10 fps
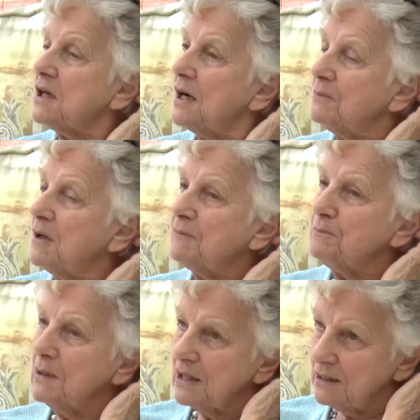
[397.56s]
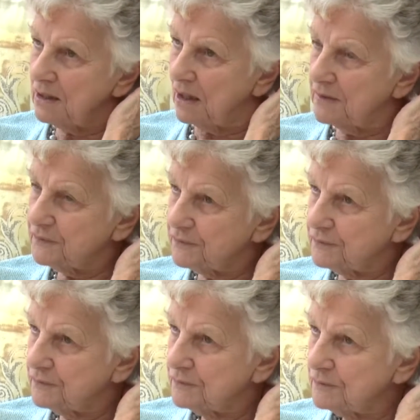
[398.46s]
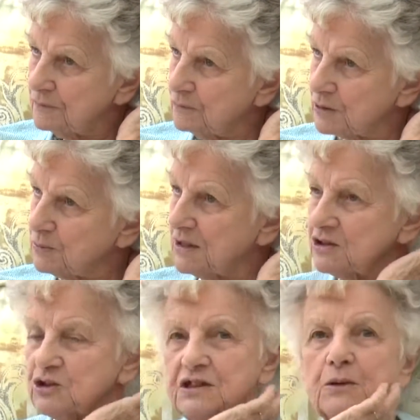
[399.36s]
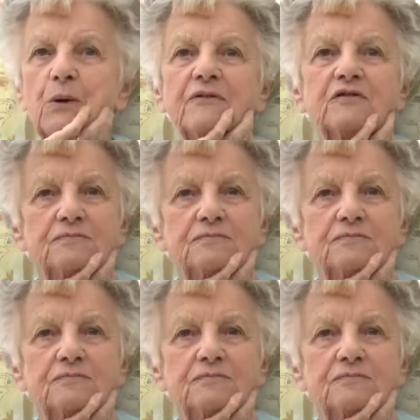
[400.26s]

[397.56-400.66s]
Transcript: time of my life was when I joined the WWII.